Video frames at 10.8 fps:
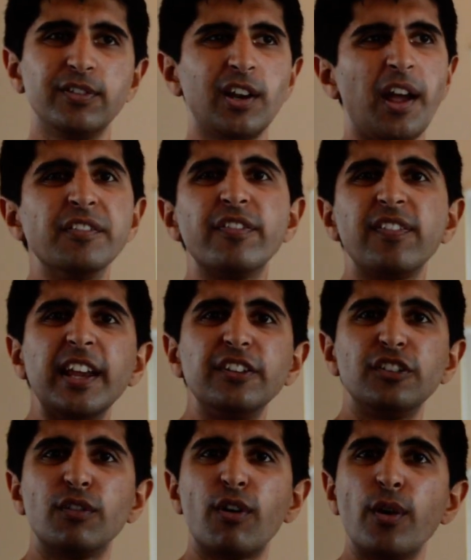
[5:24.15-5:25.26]
you know,
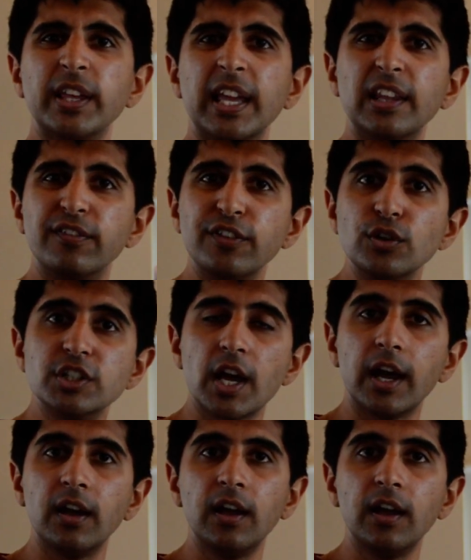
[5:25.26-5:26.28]
inflation eroding it in the future.